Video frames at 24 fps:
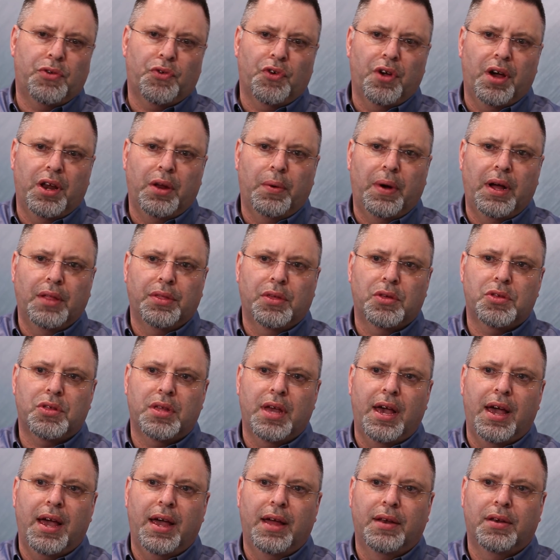trying to
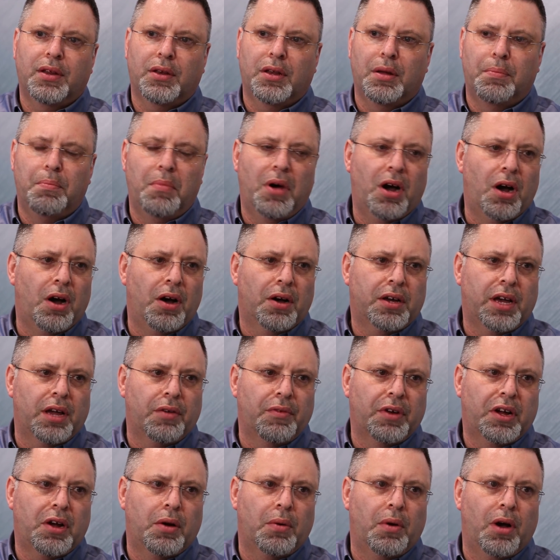understand the
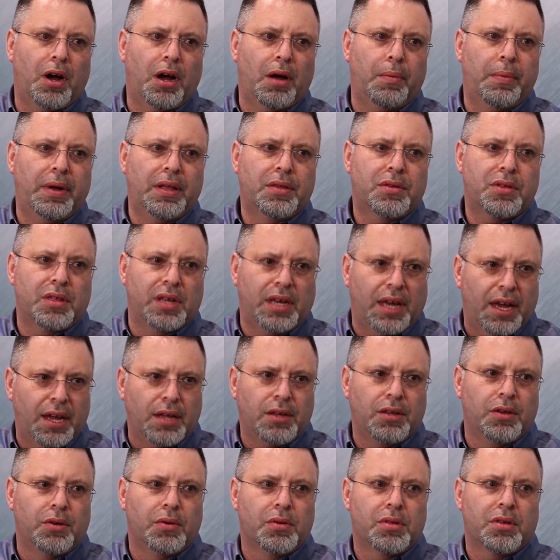market requirements, the
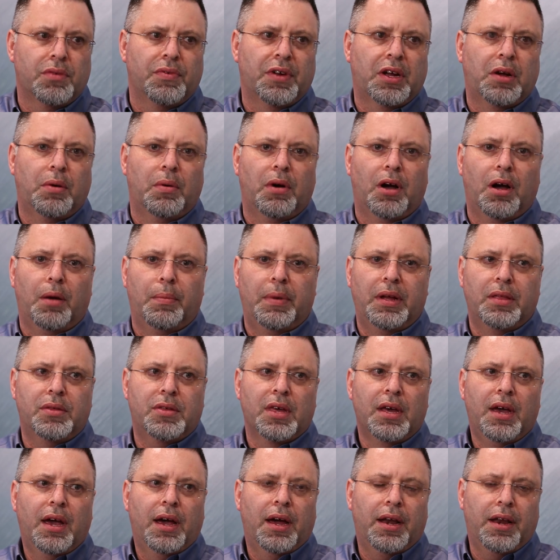end user requirements,
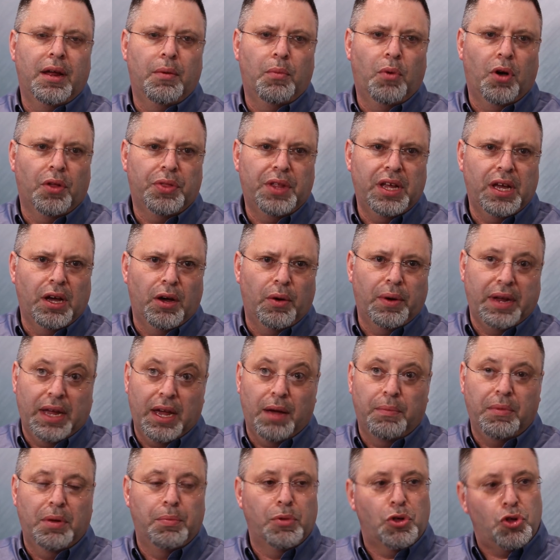and then what the
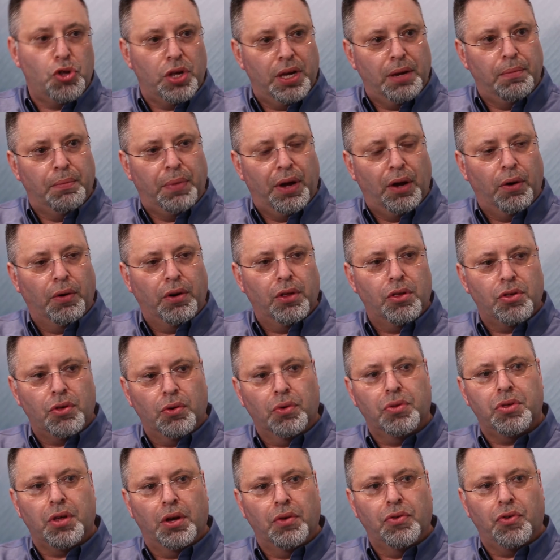OEM, the machine builder, is
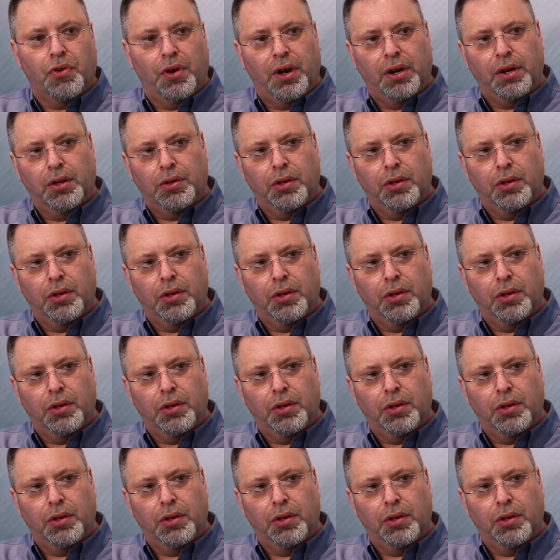also trying to